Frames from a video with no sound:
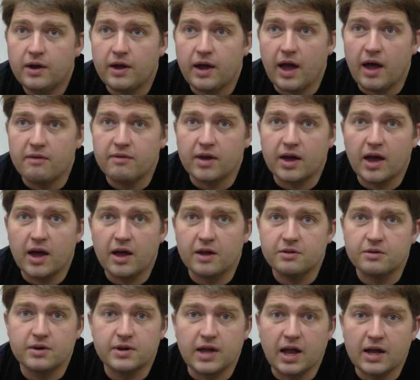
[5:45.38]
having
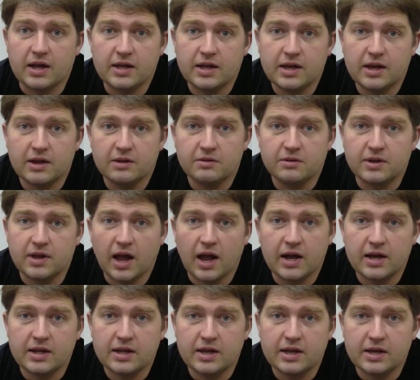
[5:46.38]
180,
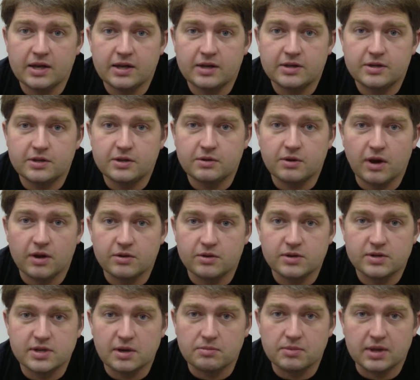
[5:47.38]
190,
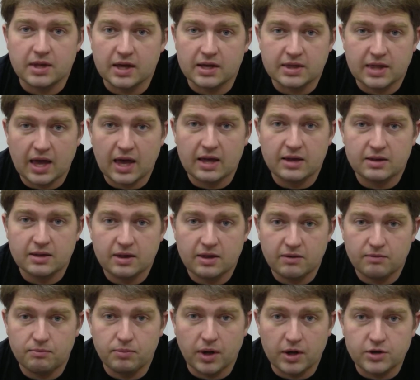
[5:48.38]
200, something like that,
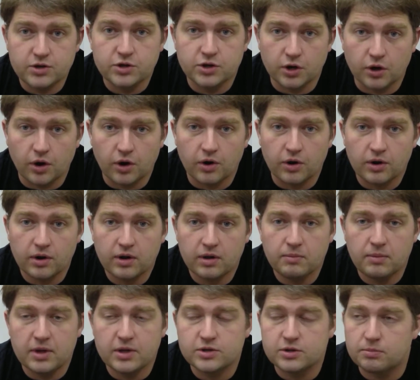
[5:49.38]
blood sugar,
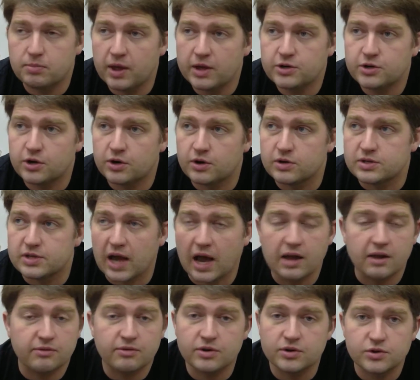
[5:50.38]
it means your blood sugar is
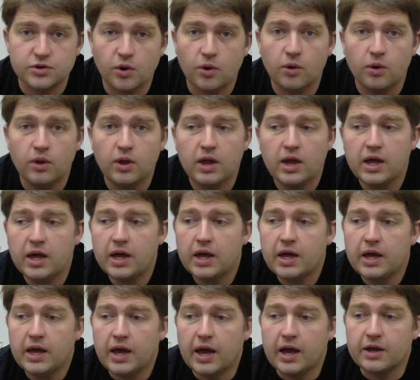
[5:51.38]
out of control
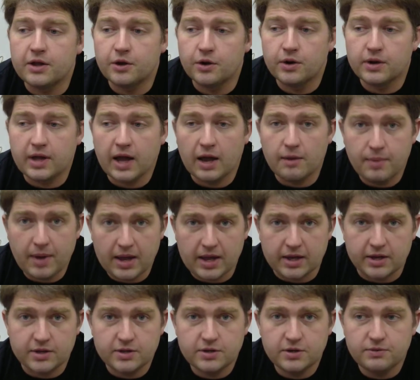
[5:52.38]
and you're a
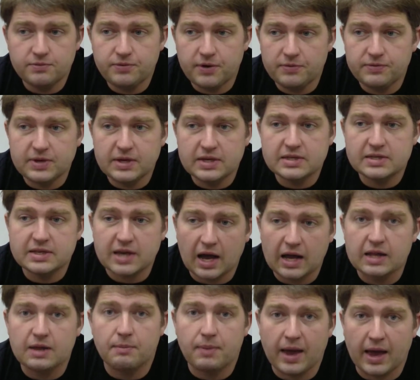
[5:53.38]
diabetic. 250 is
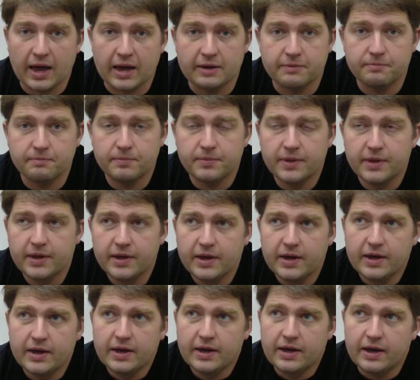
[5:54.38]
kind of bad.
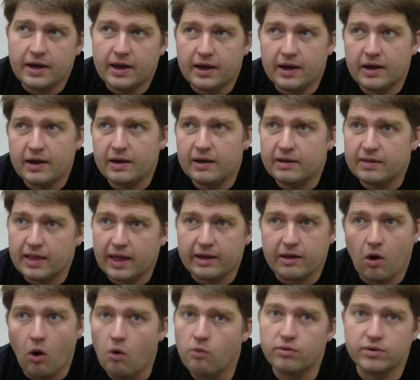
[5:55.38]

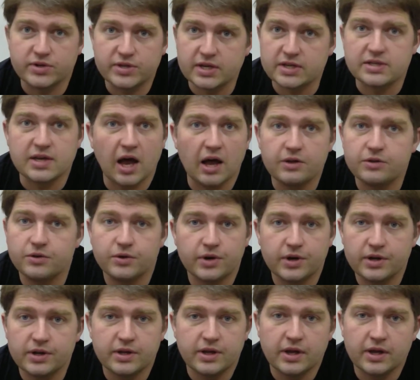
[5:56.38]
Like over
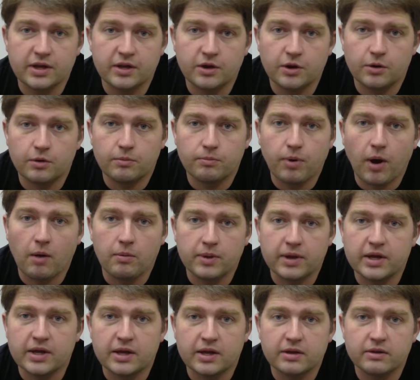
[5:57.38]
600 and you're
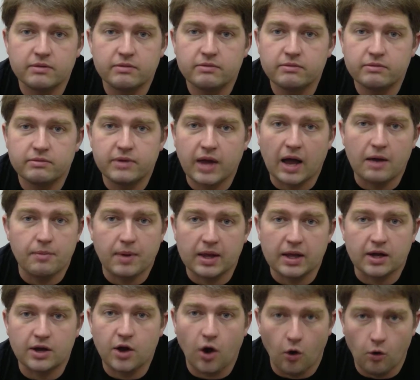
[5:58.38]
probably in a
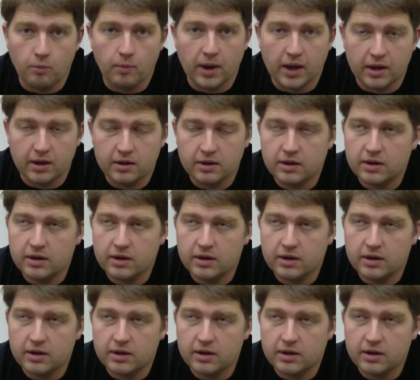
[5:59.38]
diabetic coma.